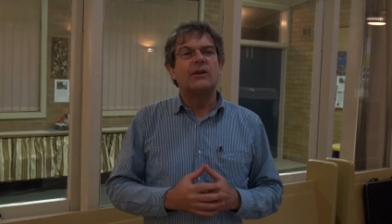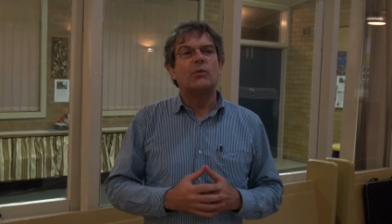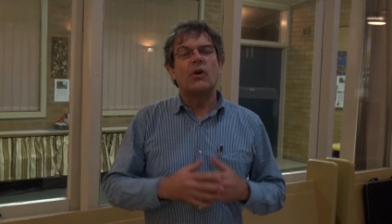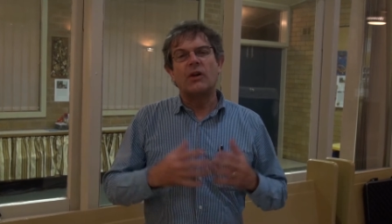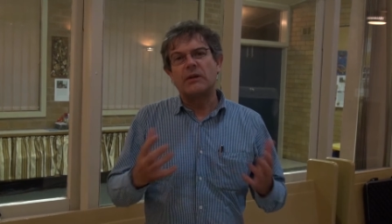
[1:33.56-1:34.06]

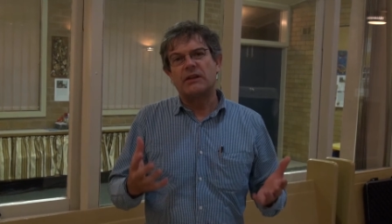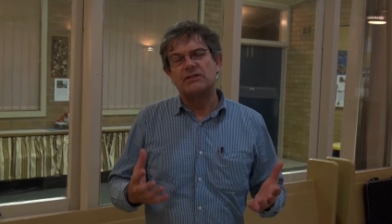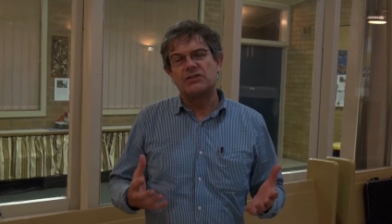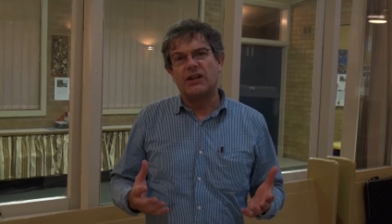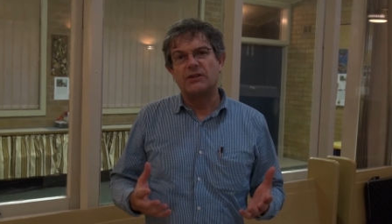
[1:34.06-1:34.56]
What I'm going to
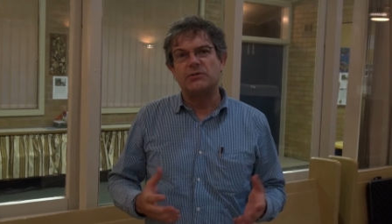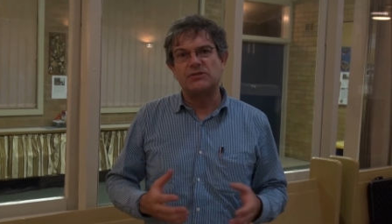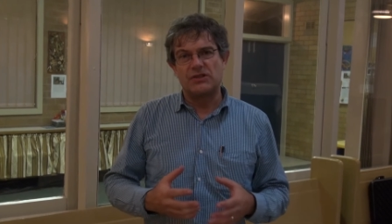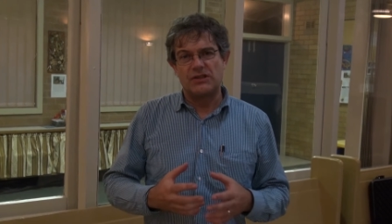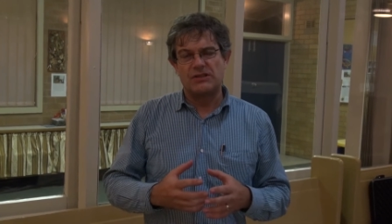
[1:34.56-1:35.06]
show you is
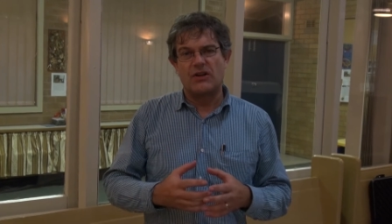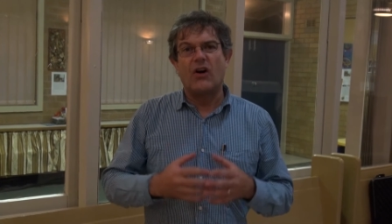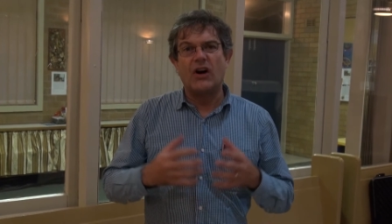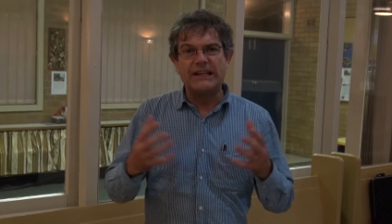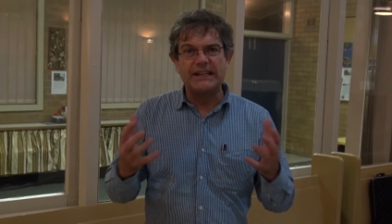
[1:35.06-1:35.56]
just
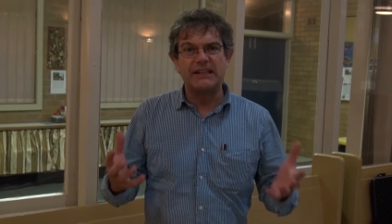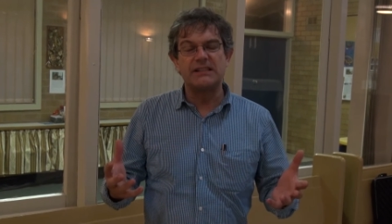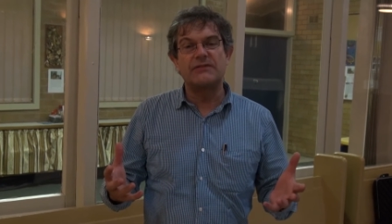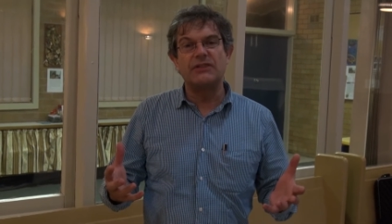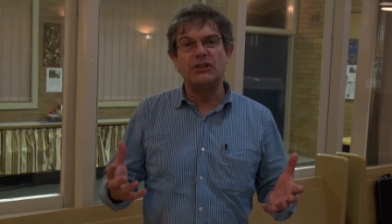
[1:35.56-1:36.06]

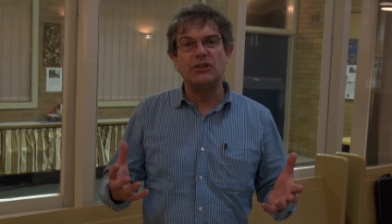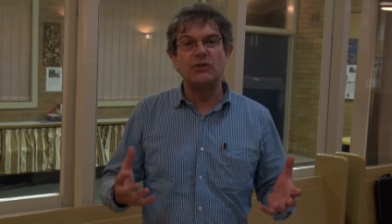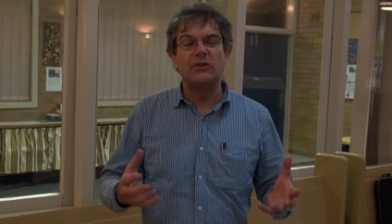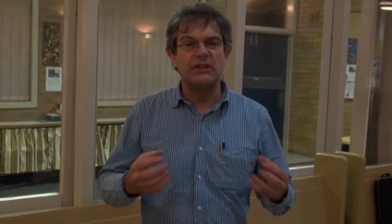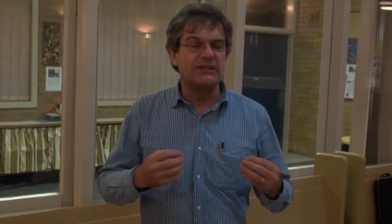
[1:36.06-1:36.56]
ideas for
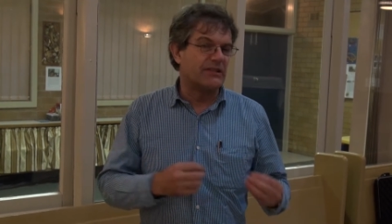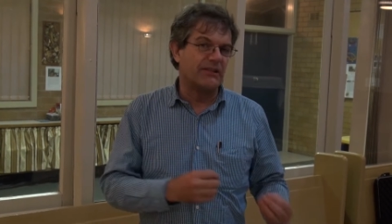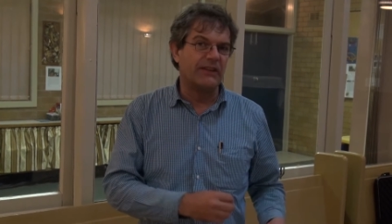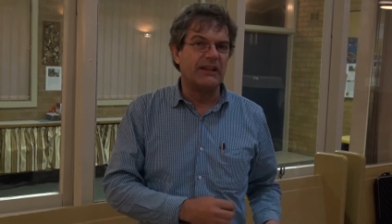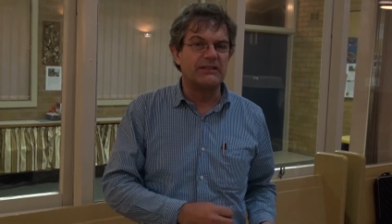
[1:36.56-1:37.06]
you. These are the
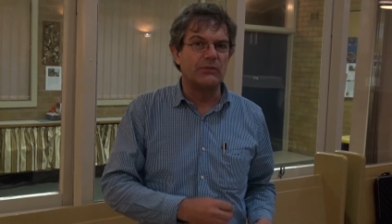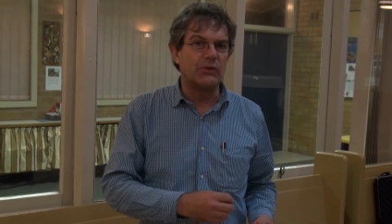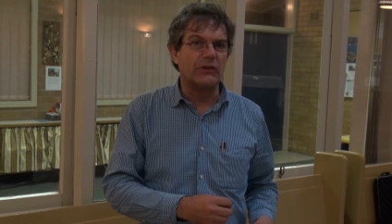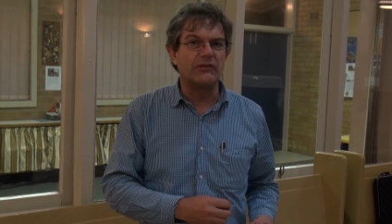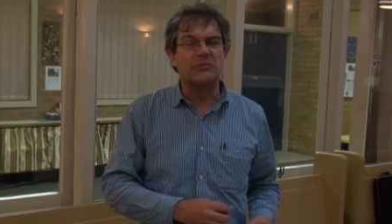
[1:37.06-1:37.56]
things that
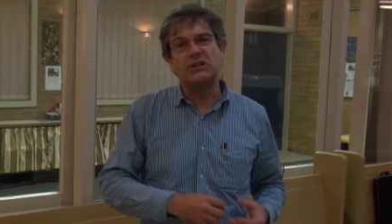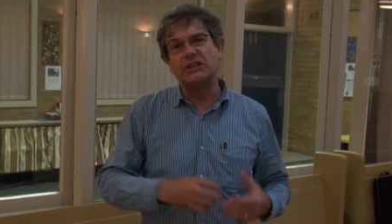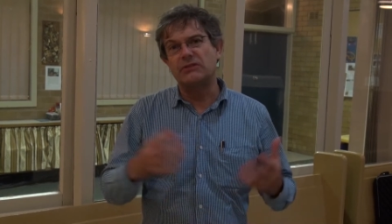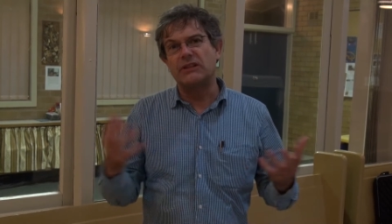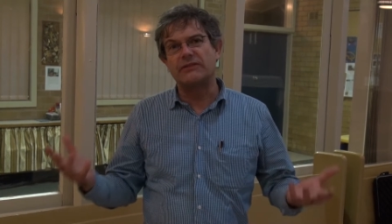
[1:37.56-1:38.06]
work for me.
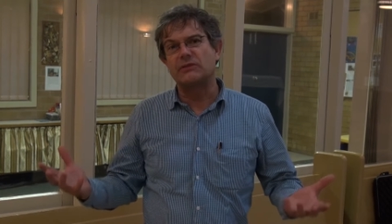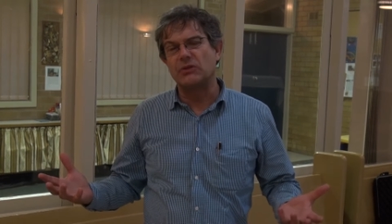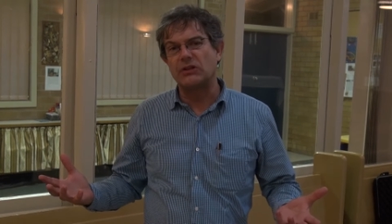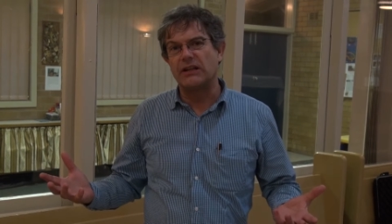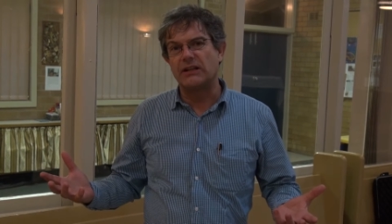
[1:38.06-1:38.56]
You'd have to
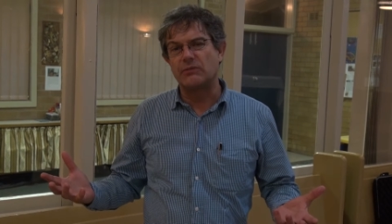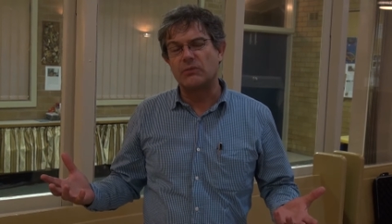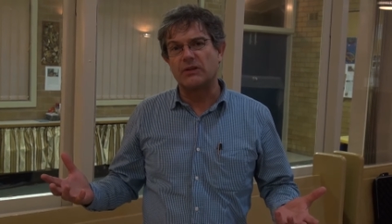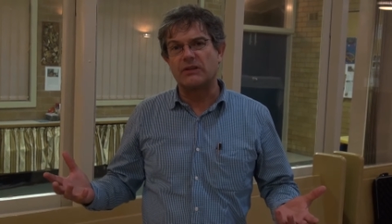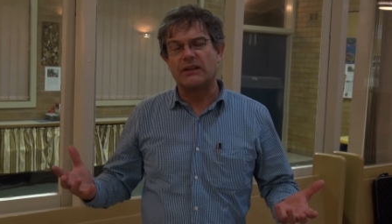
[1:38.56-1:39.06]
work out
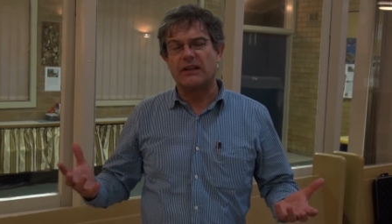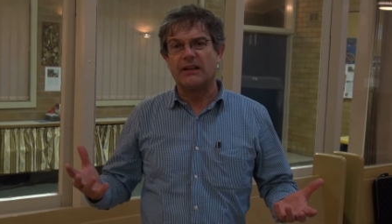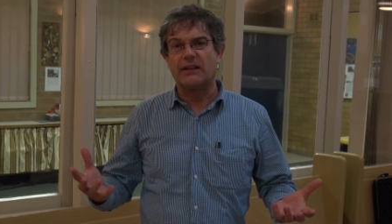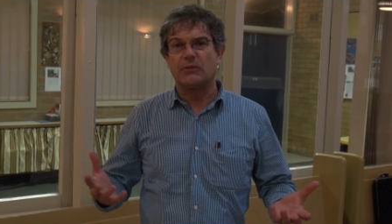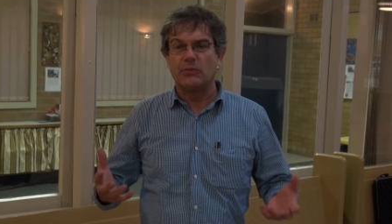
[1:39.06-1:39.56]
what
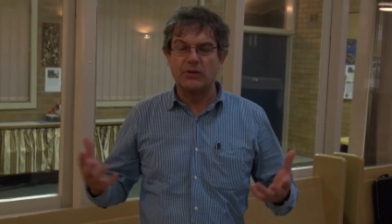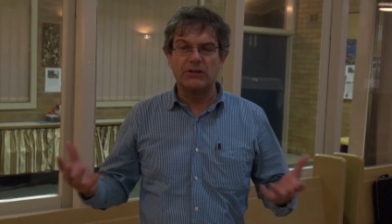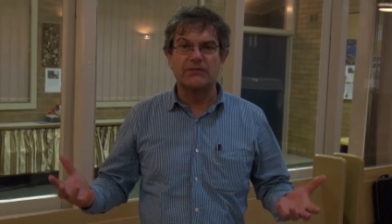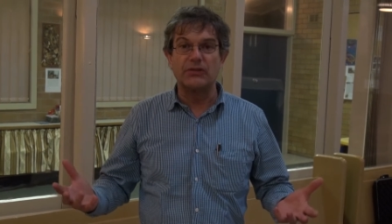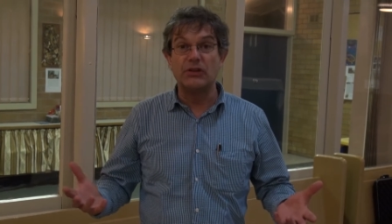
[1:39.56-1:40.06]
uh,
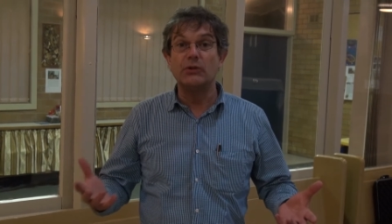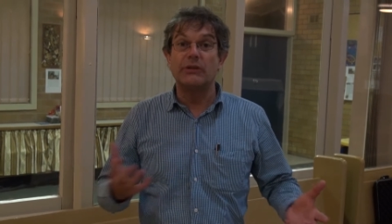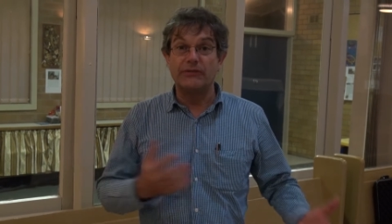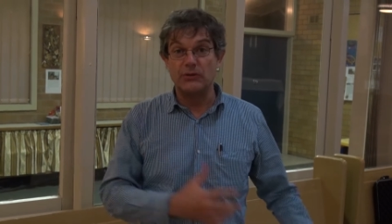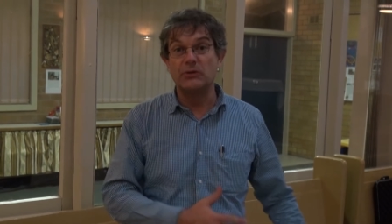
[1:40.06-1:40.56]
works for you
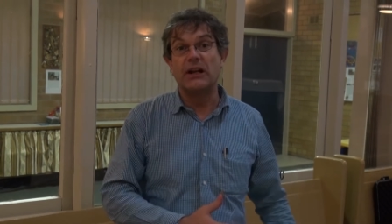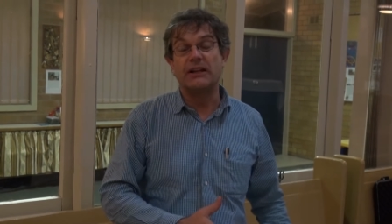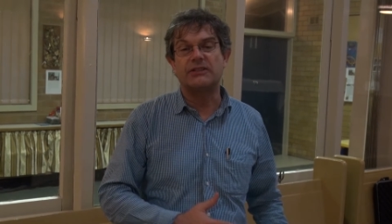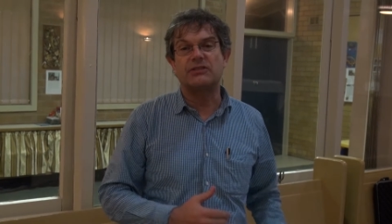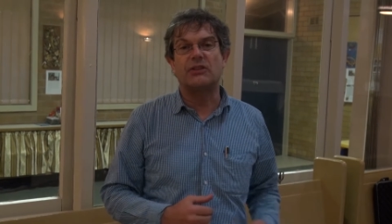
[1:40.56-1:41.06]
if you're going
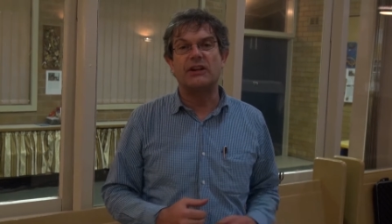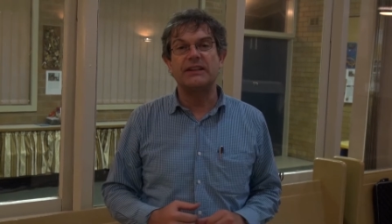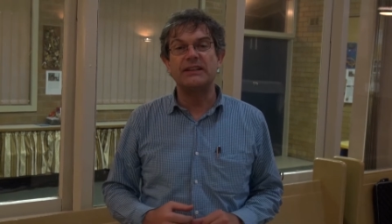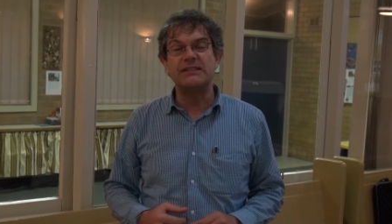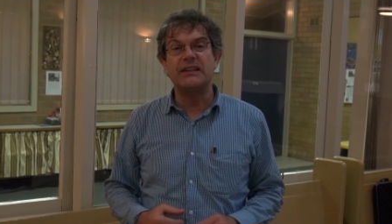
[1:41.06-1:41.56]
to try
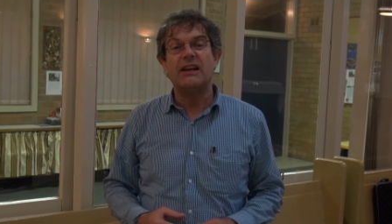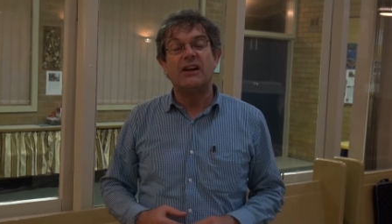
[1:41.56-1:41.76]
this.